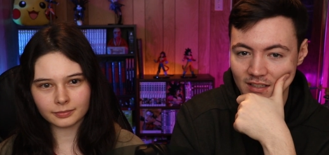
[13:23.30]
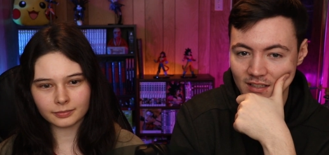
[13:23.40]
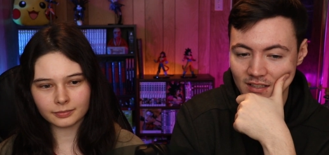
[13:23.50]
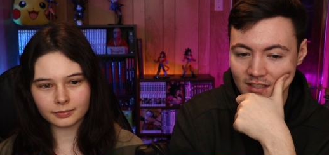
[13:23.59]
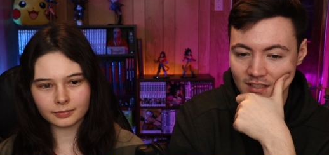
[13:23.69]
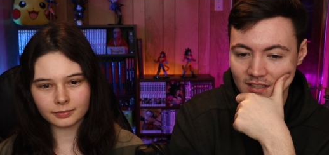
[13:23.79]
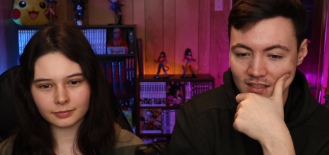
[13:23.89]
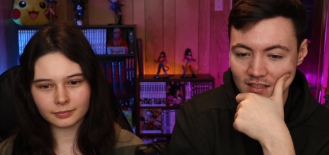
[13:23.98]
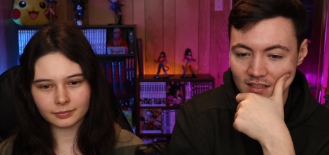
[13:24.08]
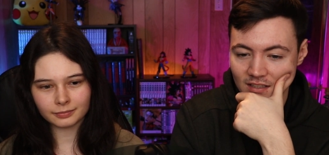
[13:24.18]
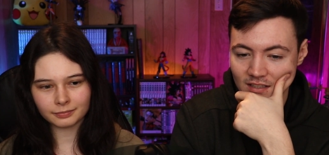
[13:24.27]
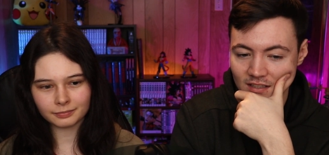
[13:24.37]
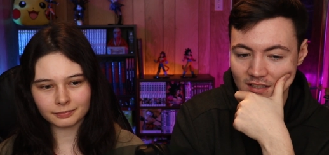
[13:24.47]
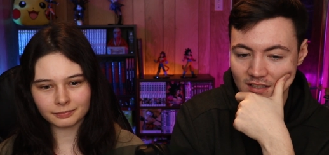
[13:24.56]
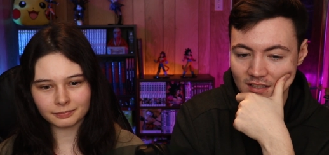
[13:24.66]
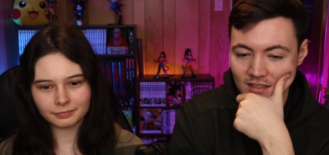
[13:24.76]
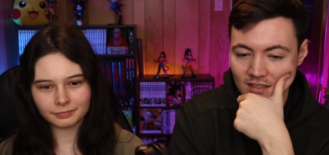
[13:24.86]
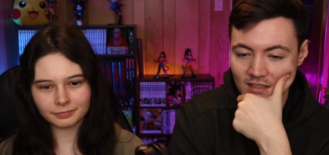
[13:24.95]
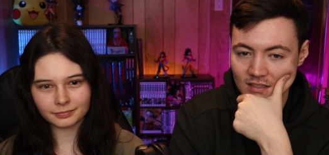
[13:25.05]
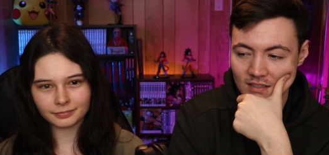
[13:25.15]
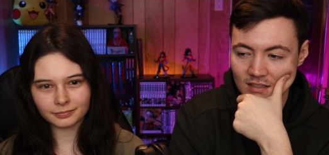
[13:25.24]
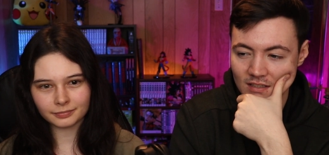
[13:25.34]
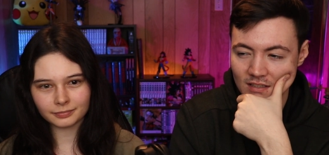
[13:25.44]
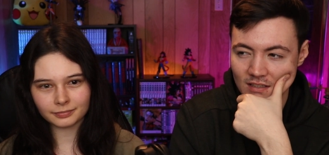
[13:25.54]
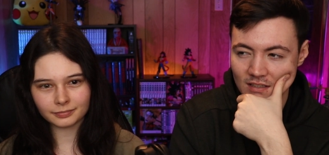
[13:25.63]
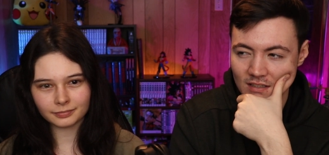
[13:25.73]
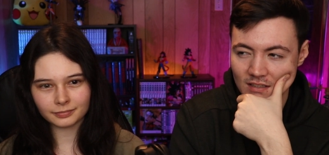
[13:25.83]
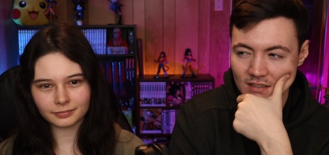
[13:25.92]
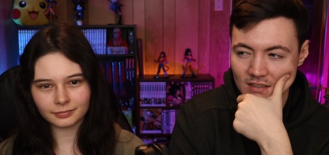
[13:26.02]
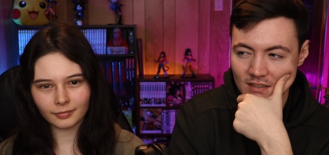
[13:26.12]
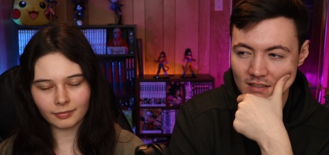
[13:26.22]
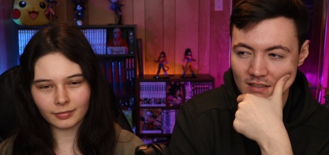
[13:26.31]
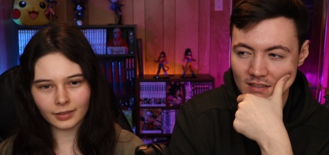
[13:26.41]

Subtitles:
Nothing is said.